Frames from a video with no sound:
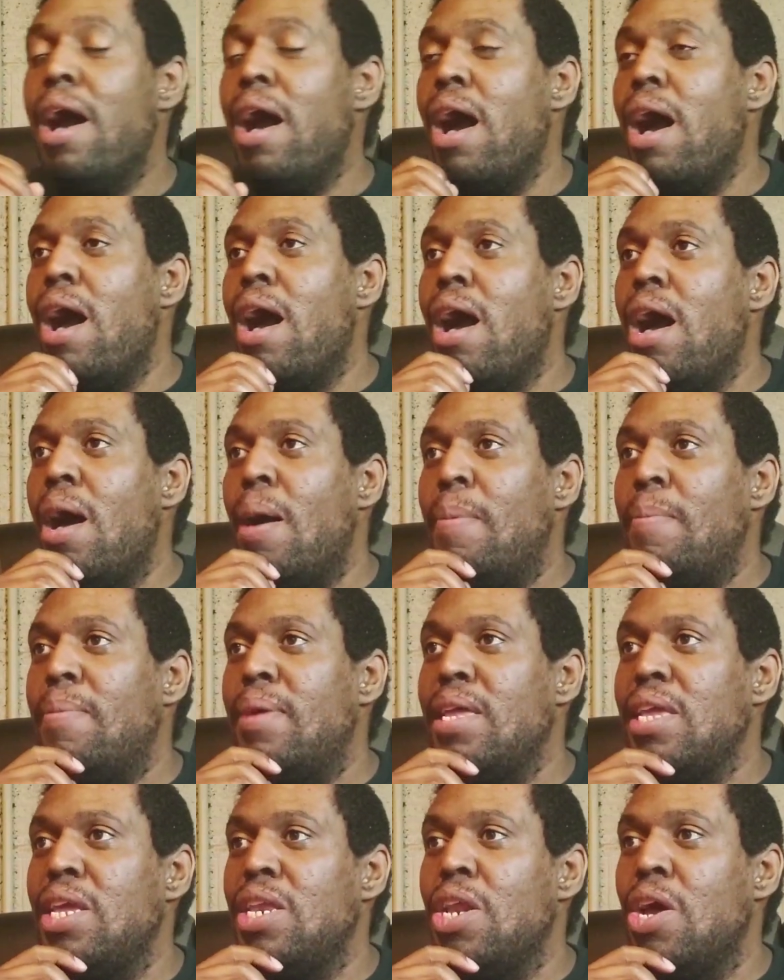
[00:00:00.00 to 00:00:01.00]
um,
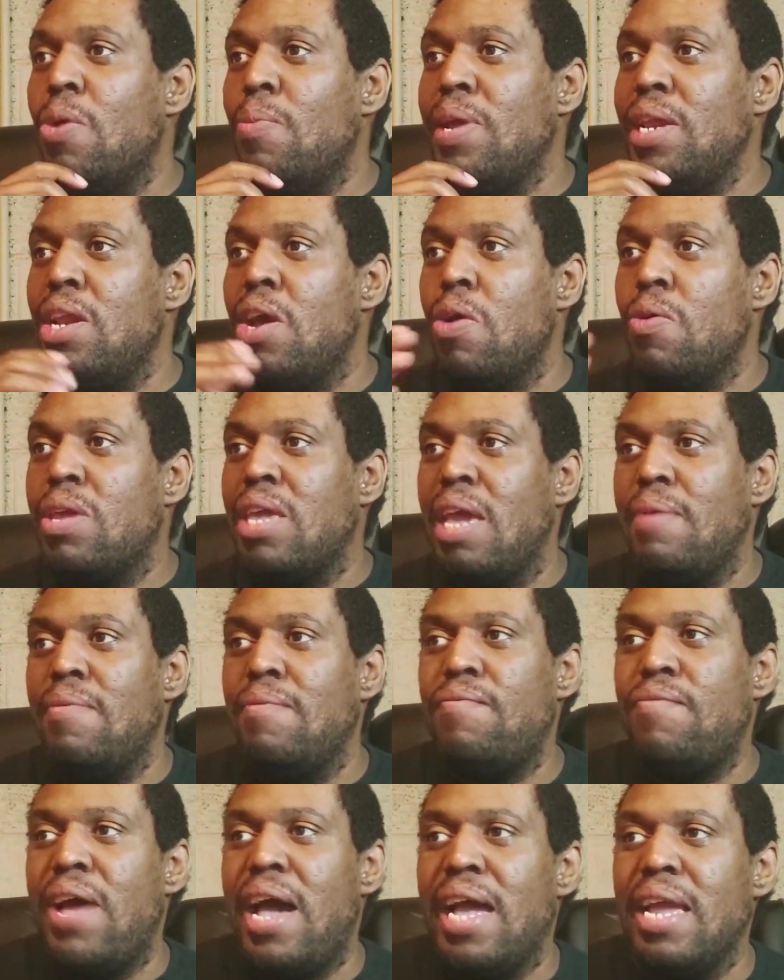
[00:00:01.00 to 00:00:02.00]
you know, we know
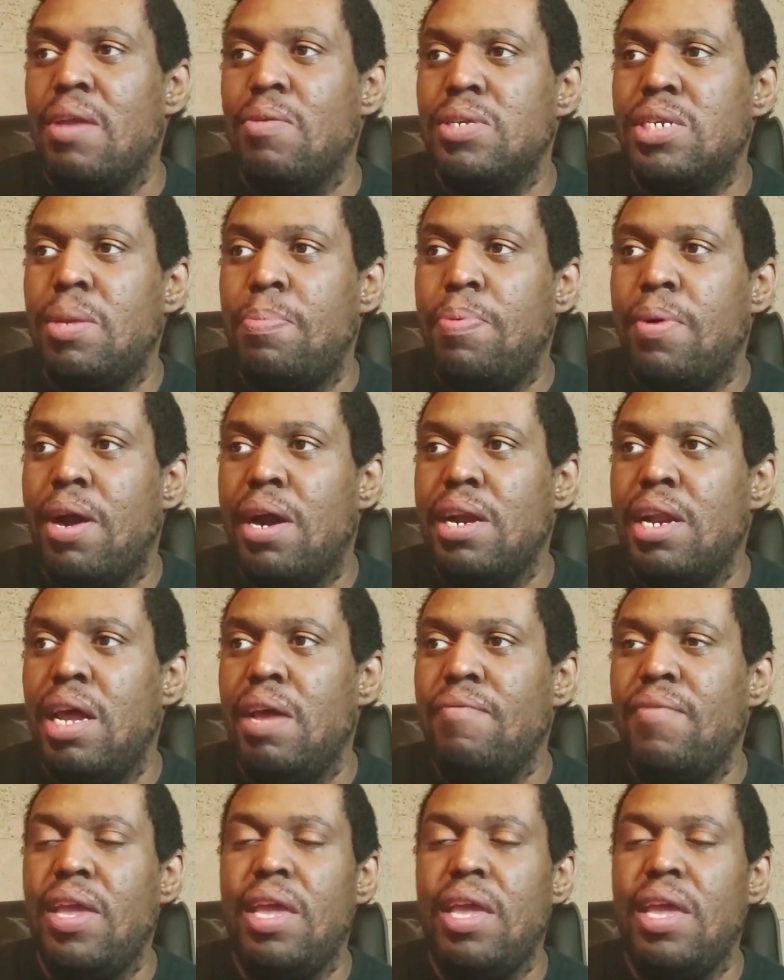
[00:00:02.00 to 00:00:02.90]
Kevin Feige was a part of